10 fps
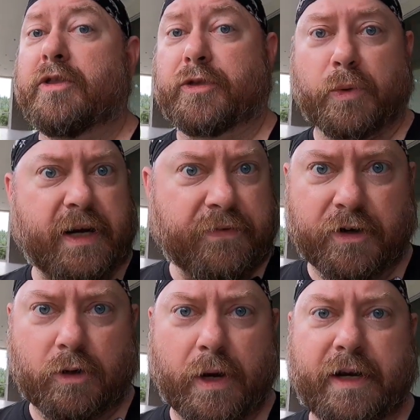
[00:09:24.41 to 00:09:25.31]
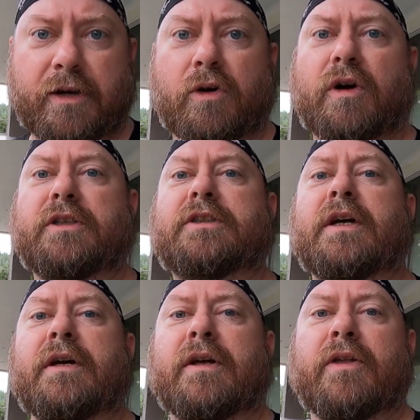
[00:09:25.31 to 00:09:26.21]
3 different credit cards,
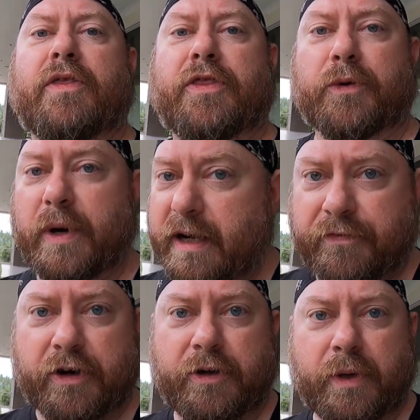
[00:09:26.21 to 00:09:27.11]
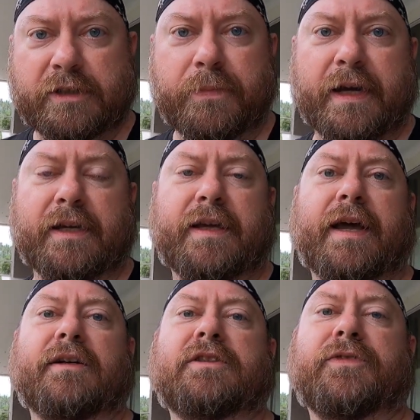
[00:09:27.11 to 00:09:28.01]
3 different US bank
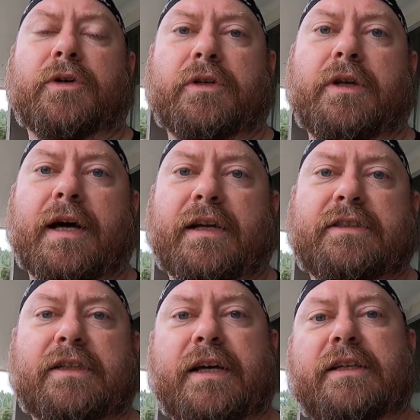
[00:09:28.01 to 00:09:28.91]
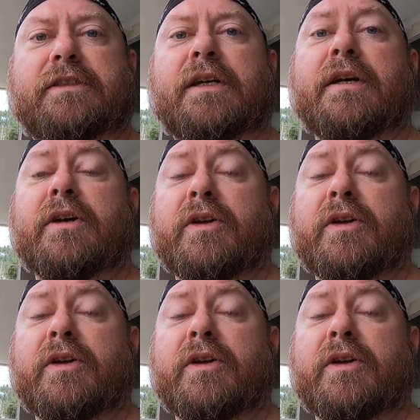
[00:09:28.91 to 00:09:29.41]
accounts if you're in the United States,